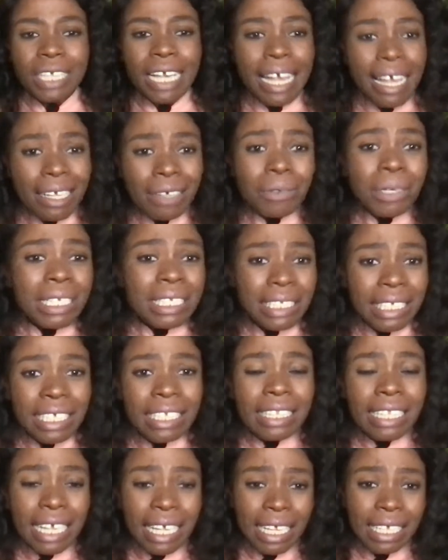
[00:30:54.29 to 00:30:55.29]
I
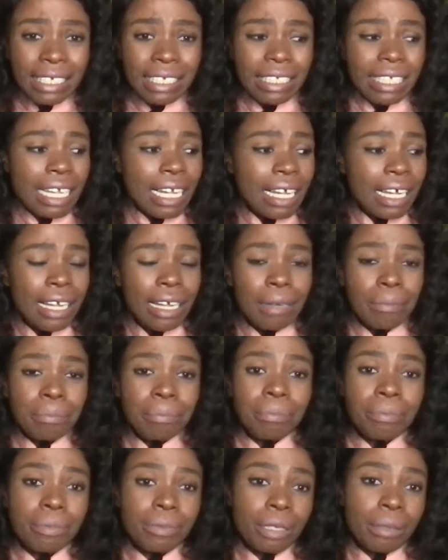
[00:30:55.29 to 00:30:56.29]
wanted that.
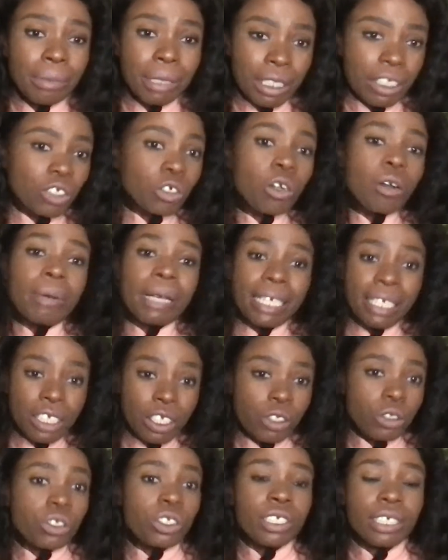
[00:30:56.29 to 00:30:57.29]
I mean,
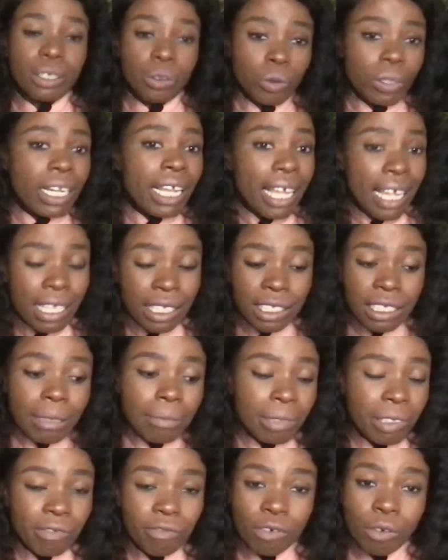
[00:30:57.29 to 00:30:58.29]
when I ask
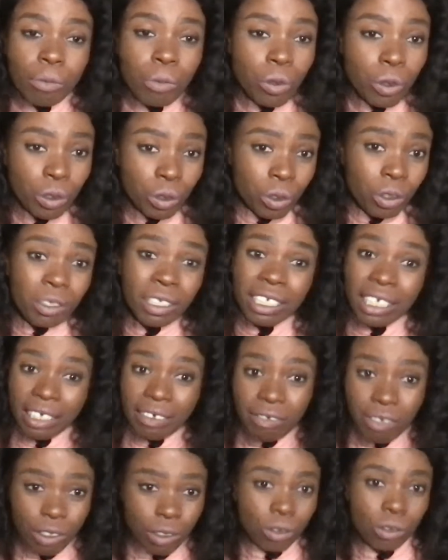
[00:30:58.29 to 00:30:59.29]
something from God, God
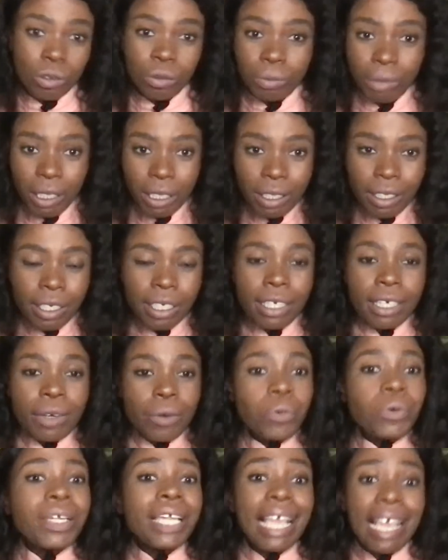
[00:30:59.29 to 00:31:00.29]
gives it to me.
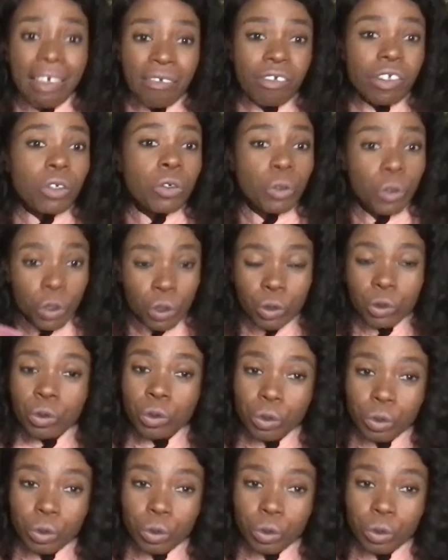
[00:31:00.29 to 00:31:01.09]
We have a good